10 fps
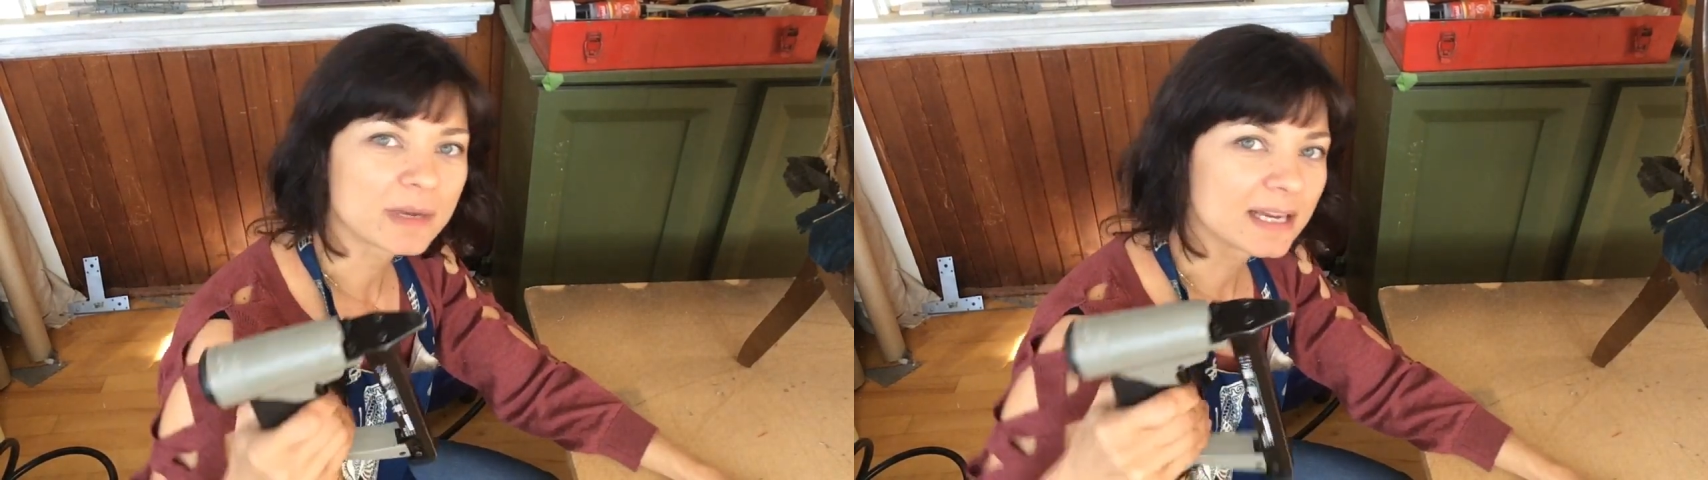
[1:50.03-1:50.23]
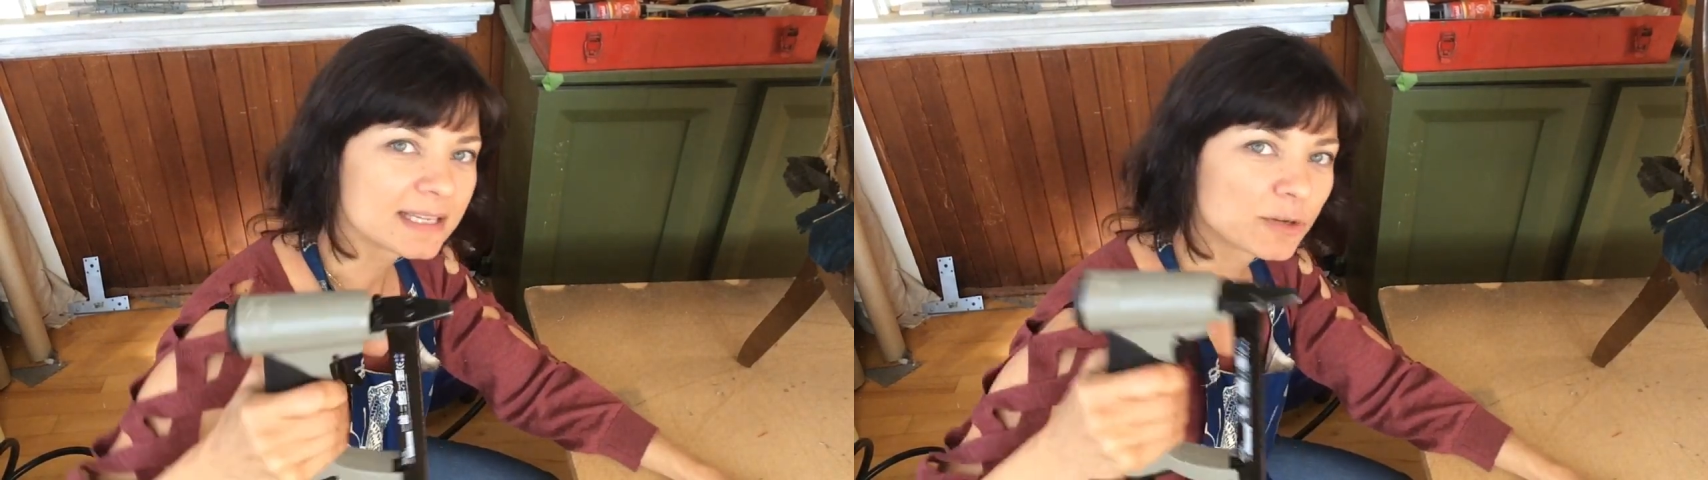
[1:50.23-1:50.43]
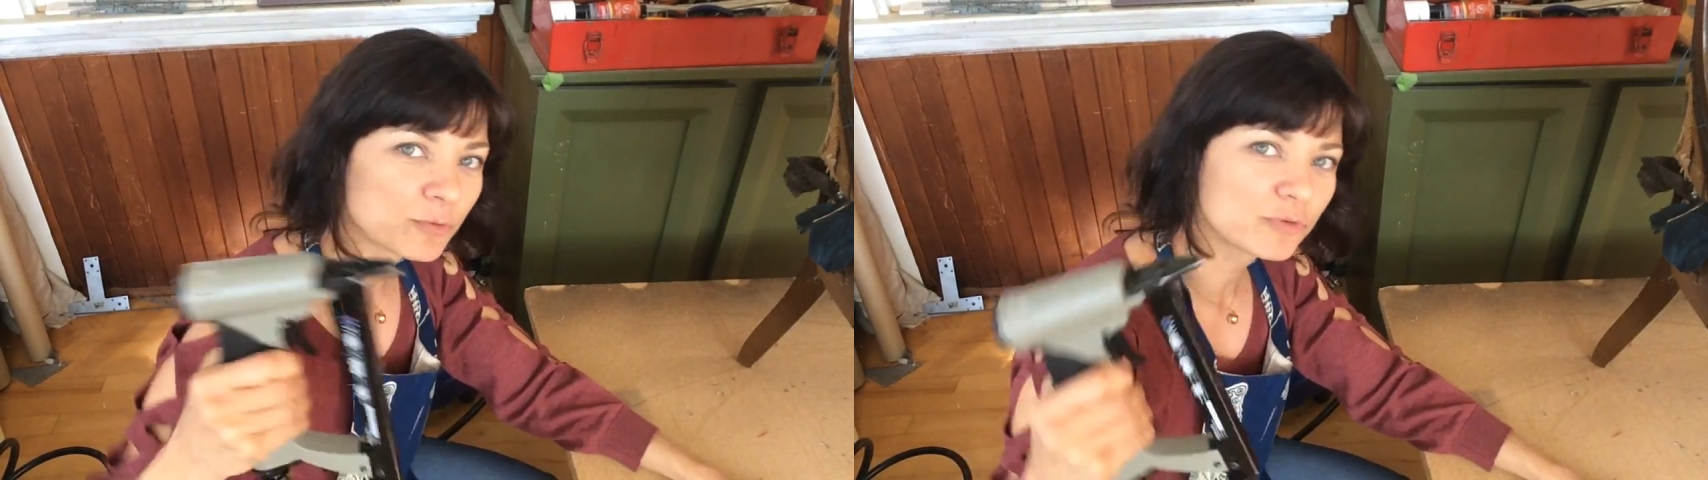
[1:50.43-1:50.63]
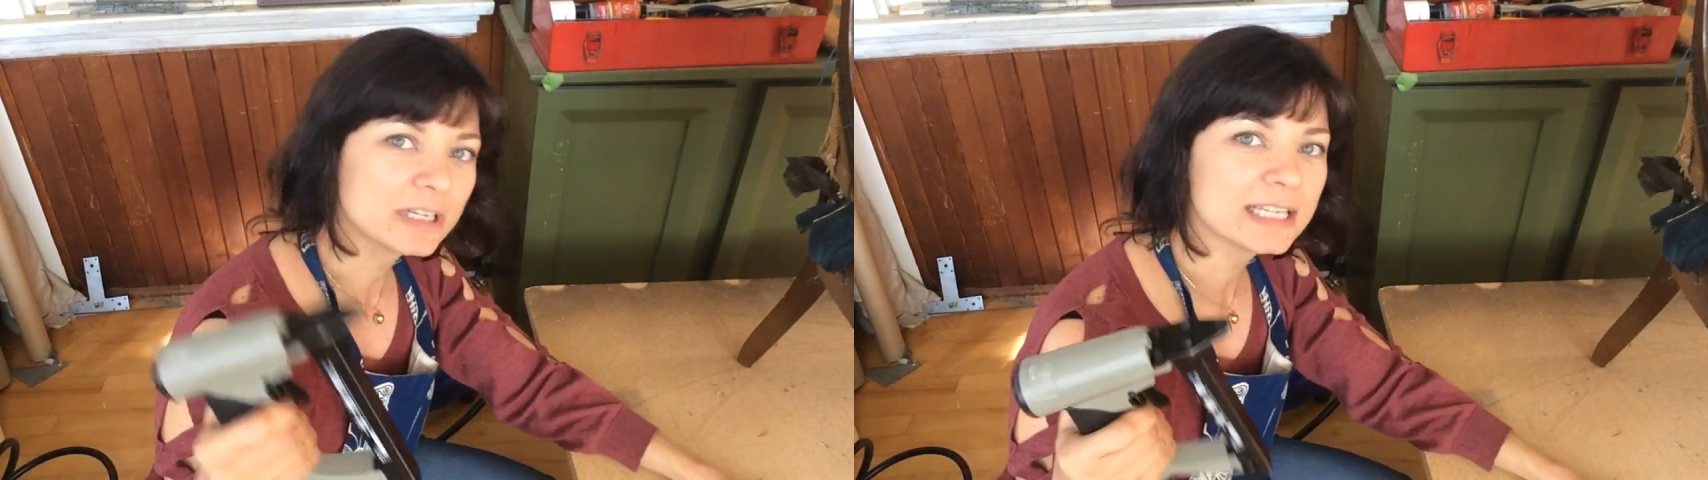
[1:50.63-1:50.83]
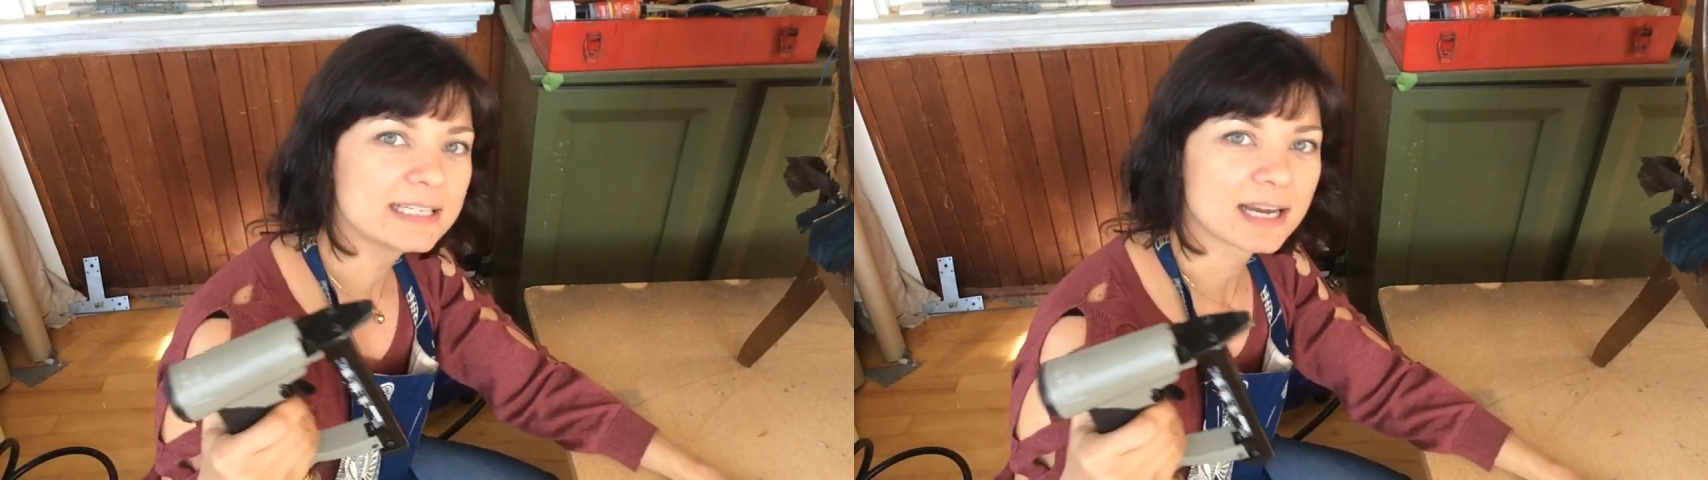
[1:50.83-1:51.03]
because it
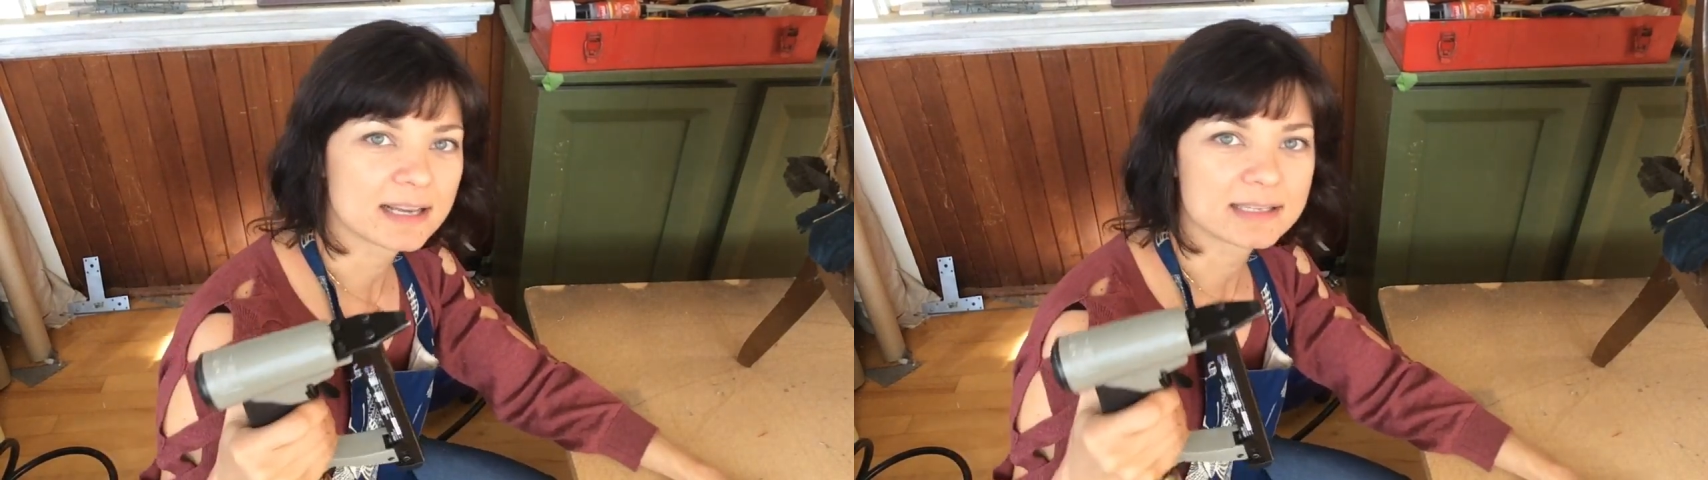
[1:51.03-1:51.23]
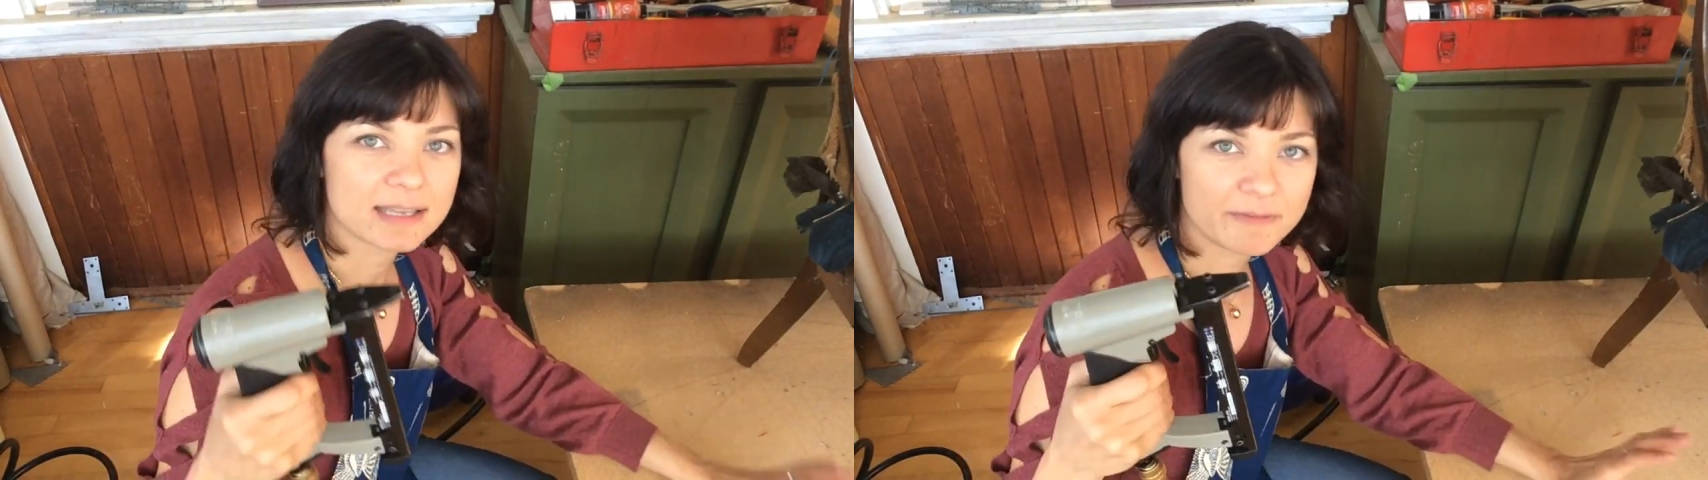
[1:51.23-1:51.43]
really does,